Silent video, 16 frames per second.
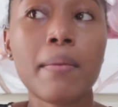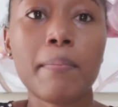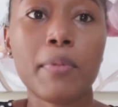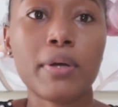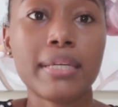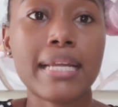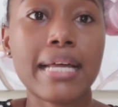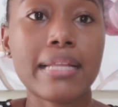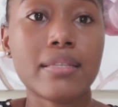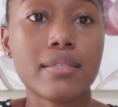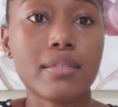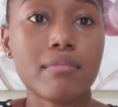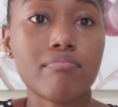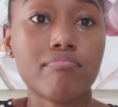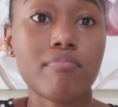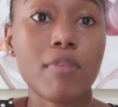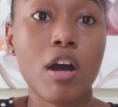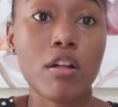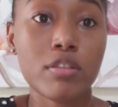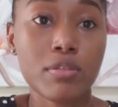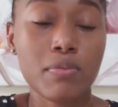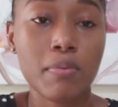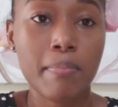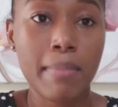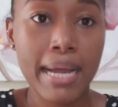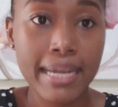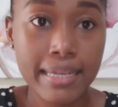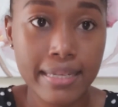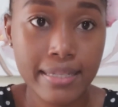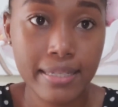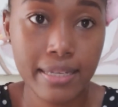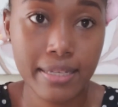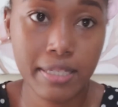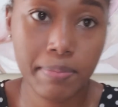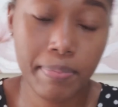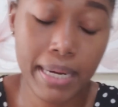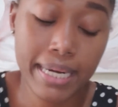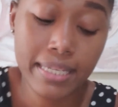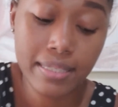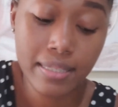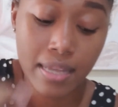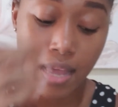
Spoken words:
but that's also my easiest part.